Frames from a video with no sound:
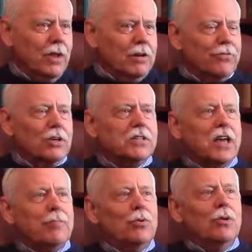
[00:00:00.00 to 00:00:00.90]
For
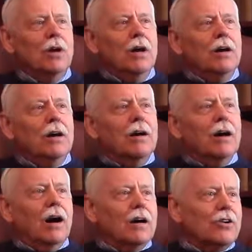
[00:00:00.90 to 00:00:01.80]
example,
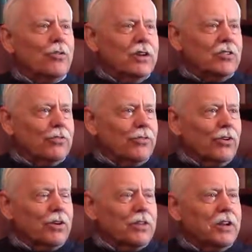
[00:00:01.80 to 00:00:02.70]

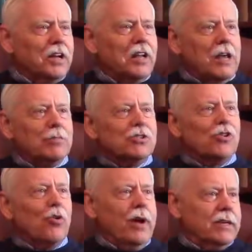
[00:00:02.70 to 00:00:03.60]
Christopher, the nickname is
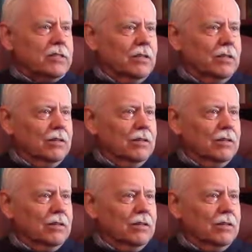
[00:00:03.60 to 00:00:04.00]
Chris.